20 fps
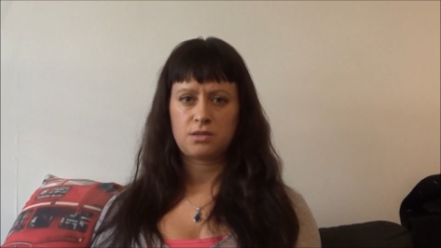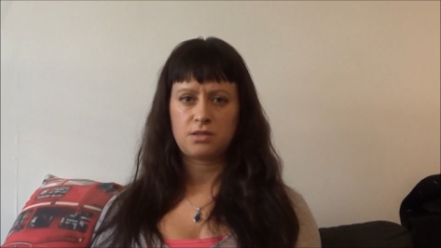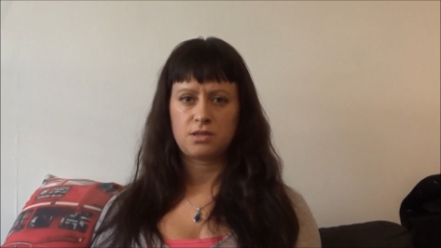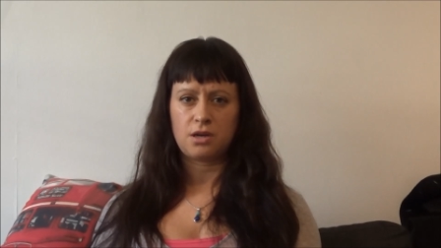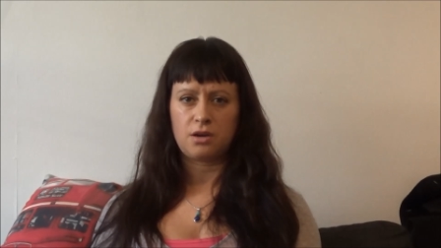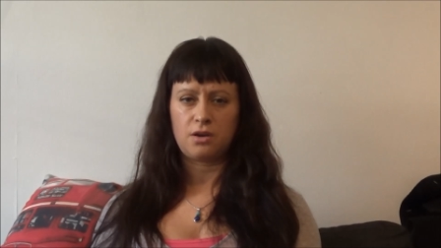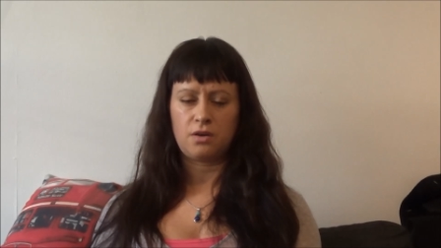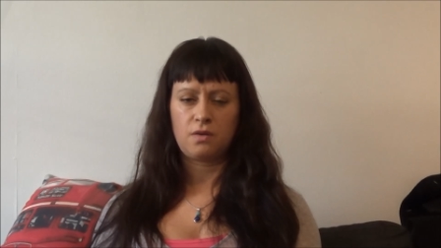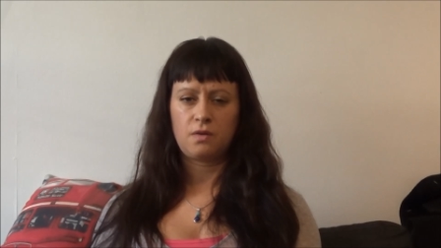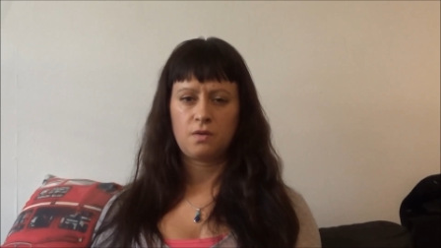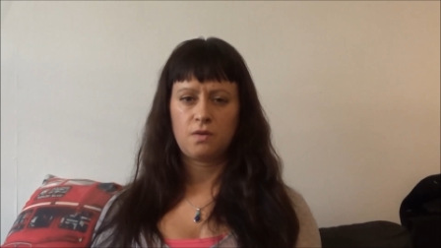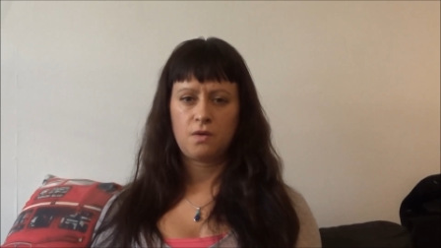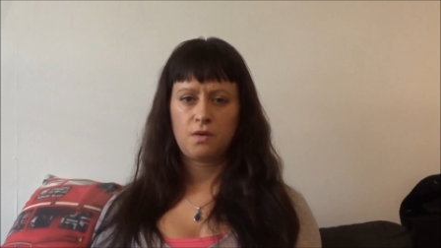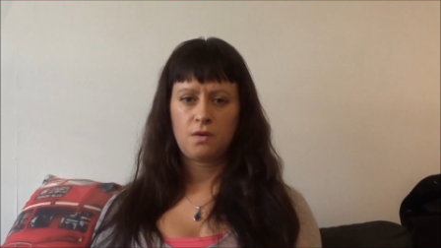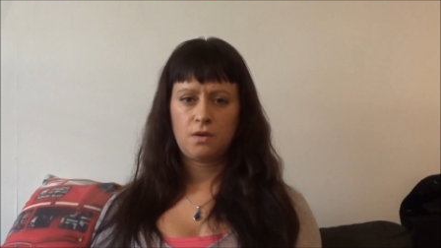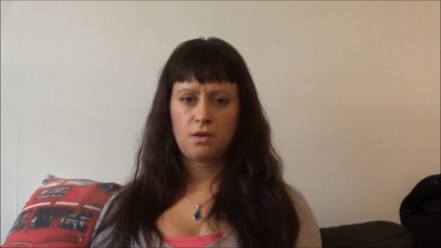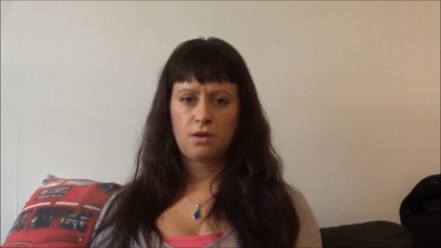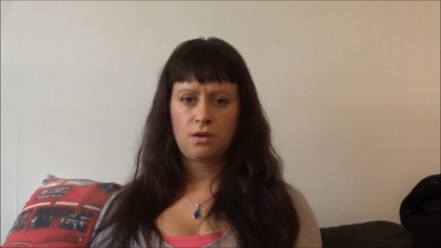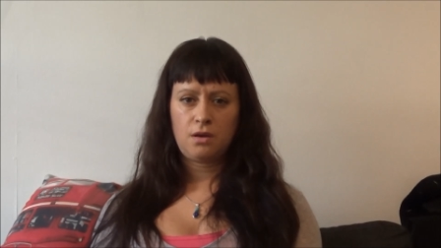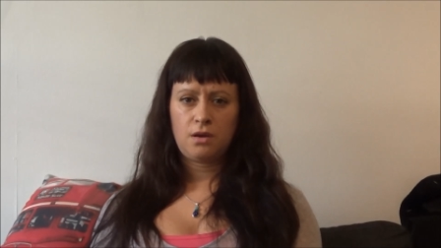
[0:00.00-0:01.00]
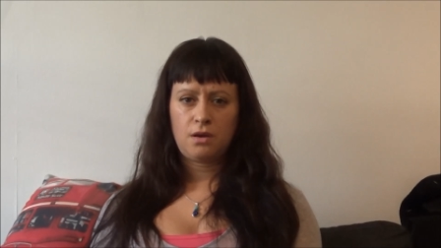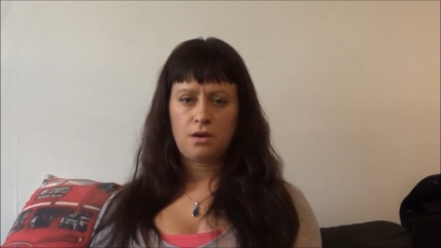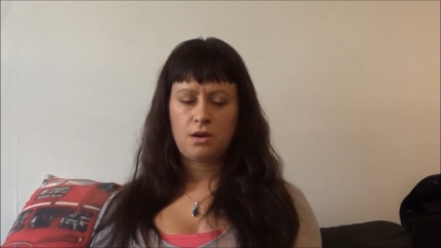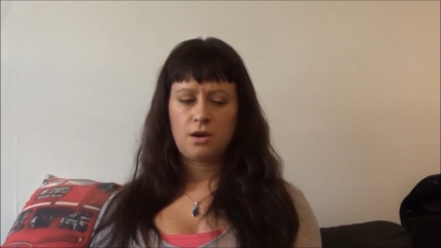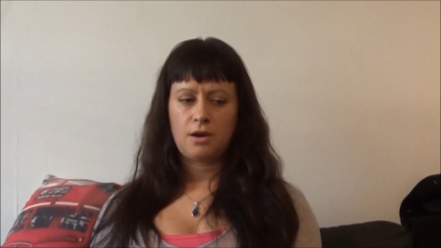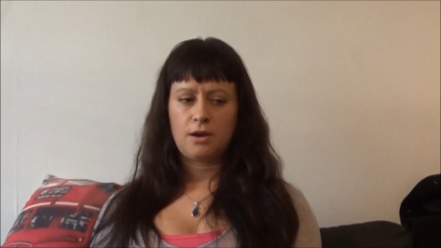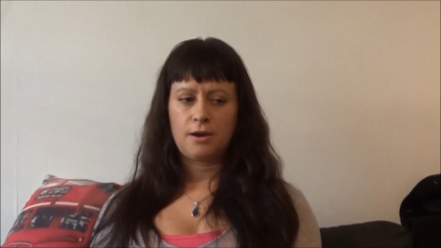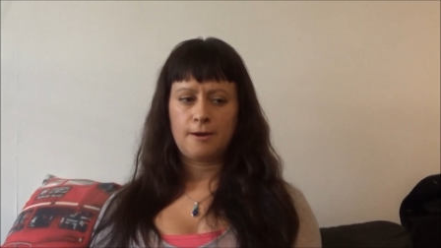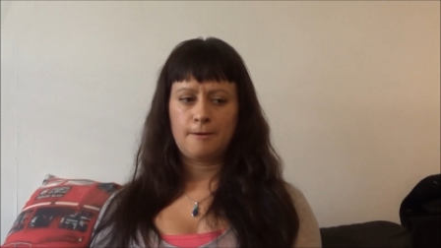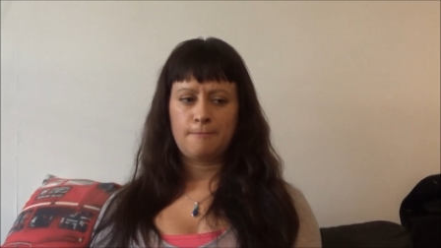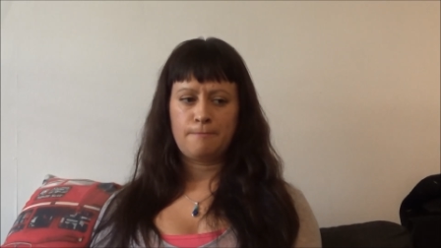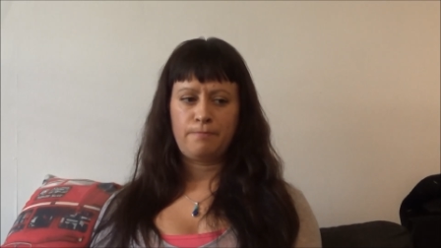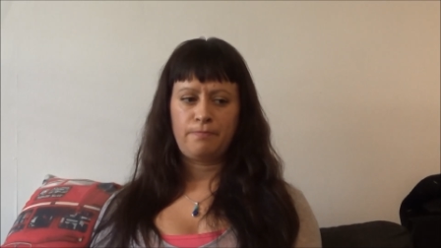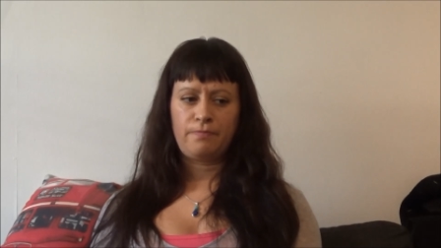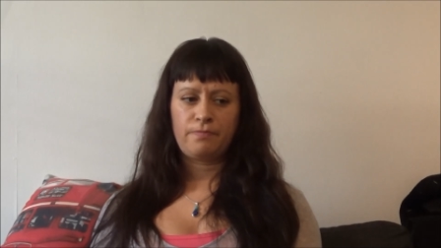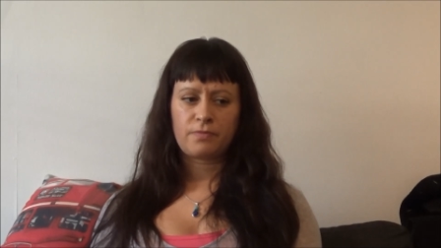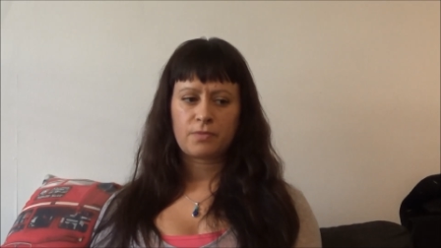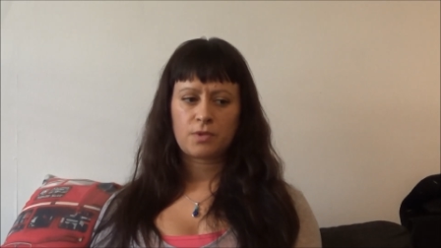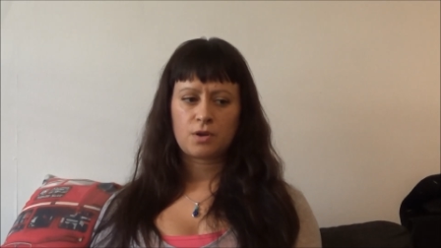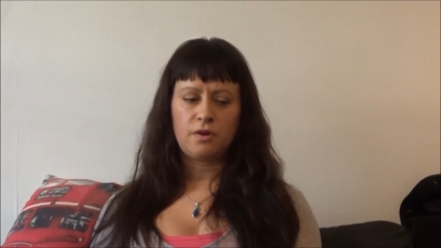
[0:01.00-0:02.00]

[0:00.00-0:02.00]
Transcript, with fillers: So um,